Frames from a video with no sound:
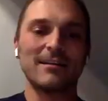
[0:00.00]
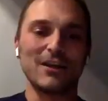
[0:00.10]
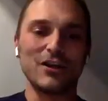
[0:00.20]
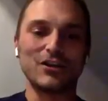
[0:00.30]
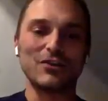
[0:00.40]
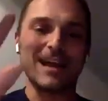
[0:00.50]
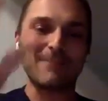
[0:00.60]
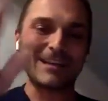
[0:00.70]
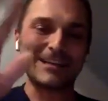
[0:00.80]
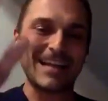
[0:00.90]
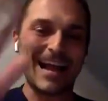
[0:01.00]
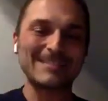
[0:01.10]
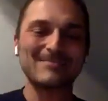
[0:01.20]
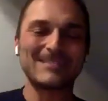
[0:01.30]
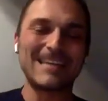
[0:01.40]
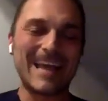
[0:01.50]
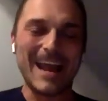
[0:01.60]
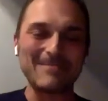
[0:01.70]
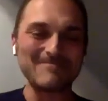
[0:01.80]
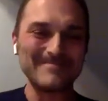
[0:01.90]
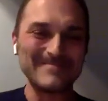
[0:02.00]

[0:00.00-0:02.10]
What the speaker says: You too. God bless you guys. Take care.